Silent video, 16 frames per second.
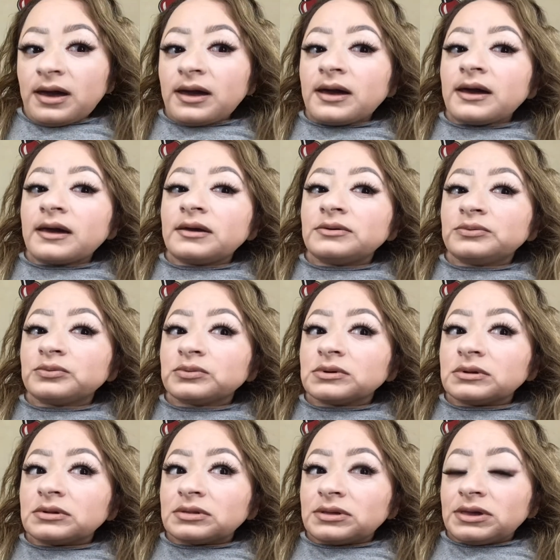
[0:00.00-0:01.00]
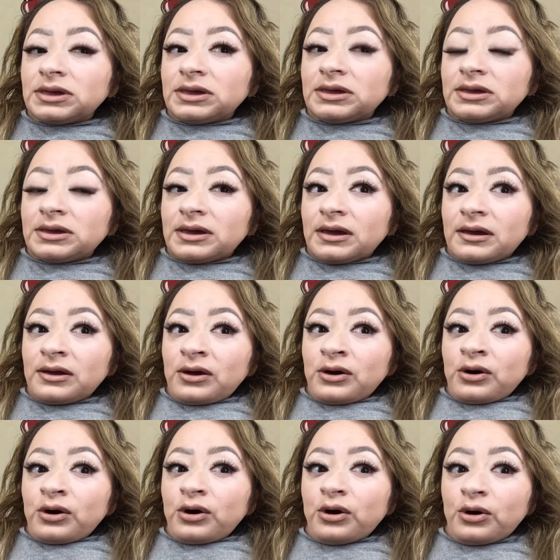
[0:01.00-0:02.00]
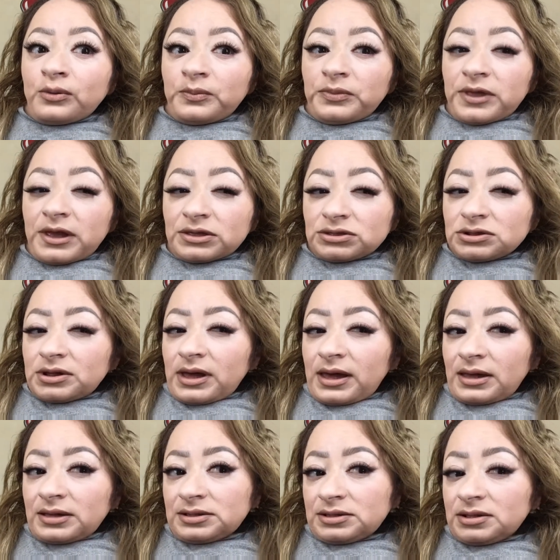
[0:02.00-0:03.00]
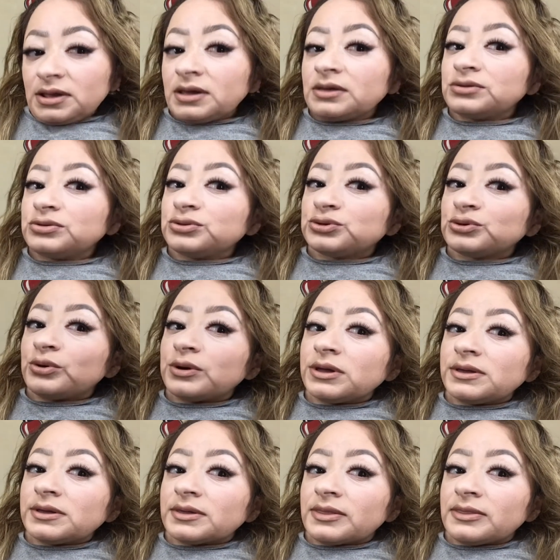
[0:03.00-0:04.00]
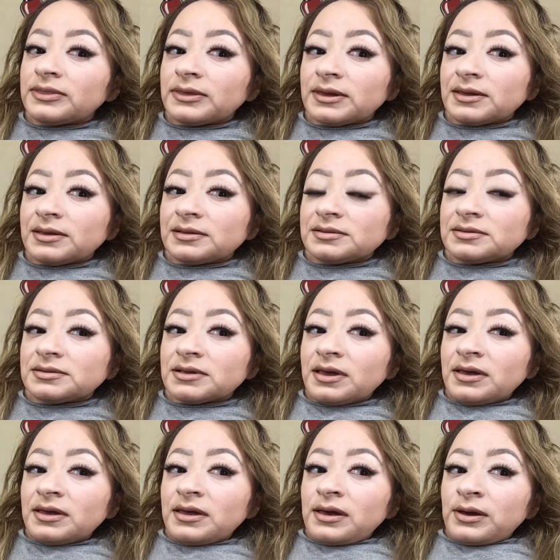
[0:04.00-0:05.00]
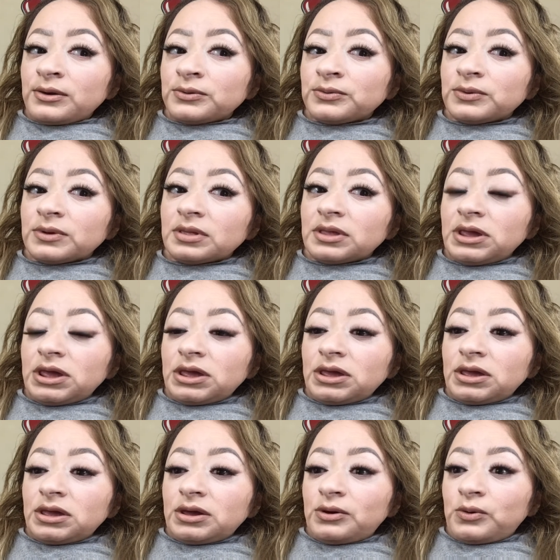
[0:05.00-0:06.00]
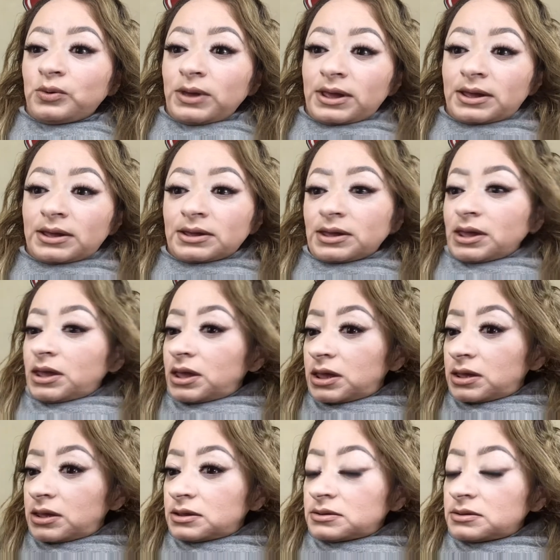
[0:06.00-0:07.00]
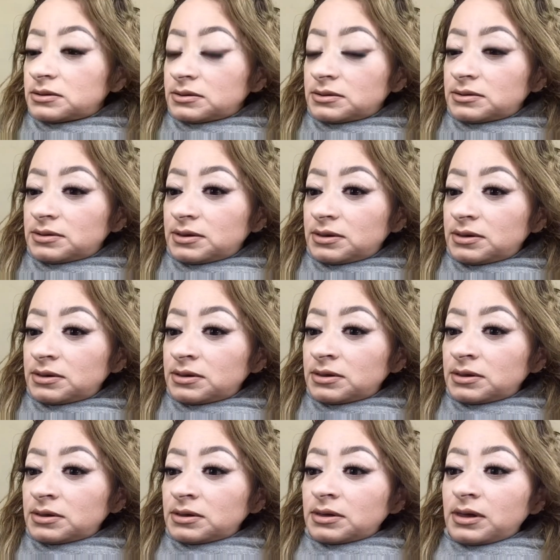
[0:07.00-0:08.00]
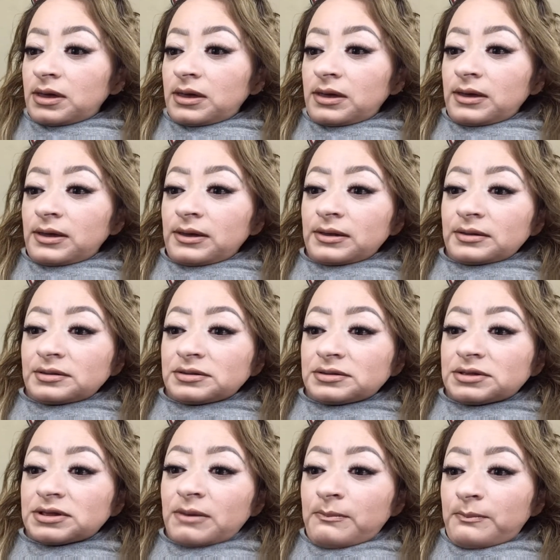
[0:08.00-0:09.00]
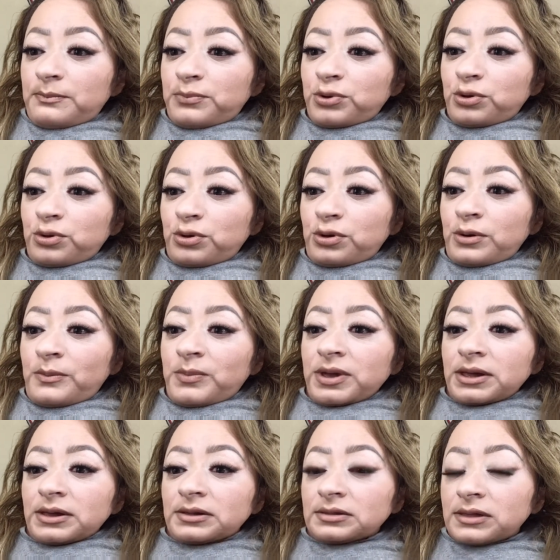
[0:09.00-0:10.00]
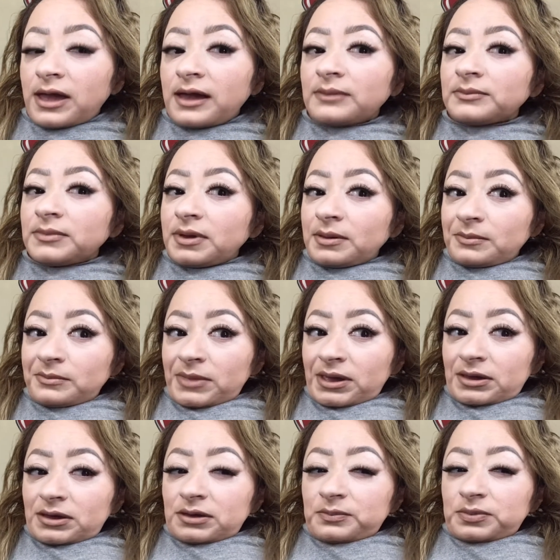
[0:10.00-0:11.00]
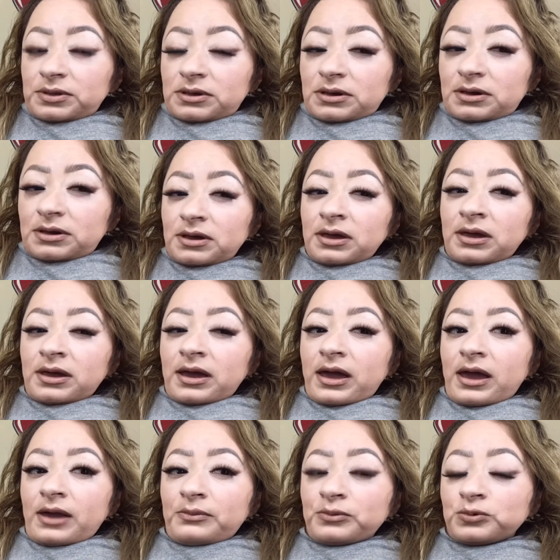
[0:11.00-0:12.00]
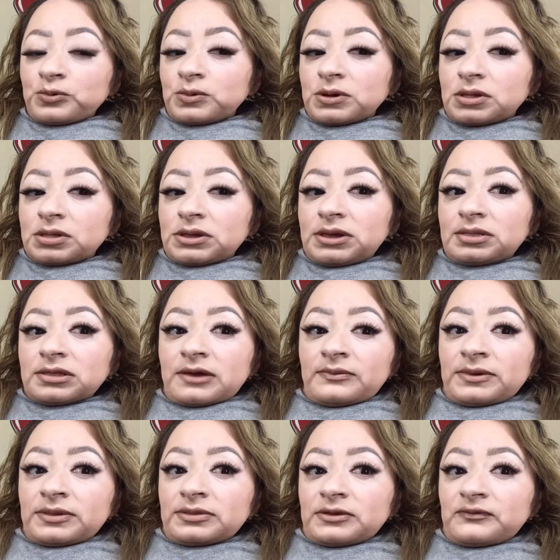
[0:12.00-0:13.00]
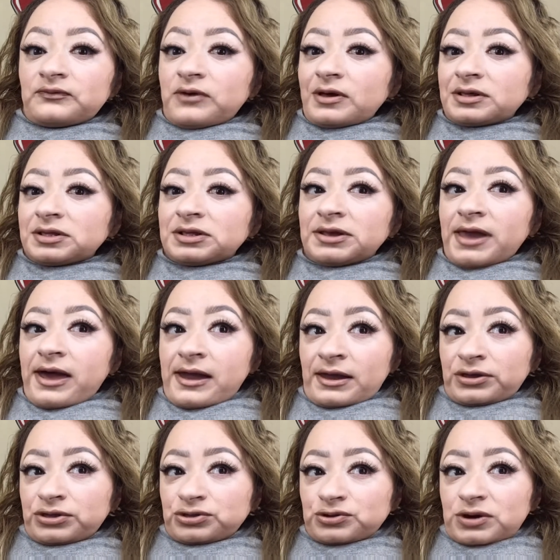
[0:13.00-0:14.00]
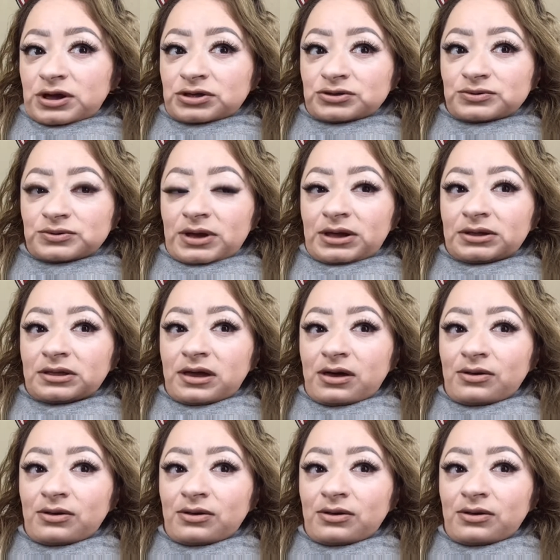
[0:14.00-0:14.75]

I really hope that you guys enjoyed this really quick and simple but glam makeup look. I'm really loving the foxy eye trend right now.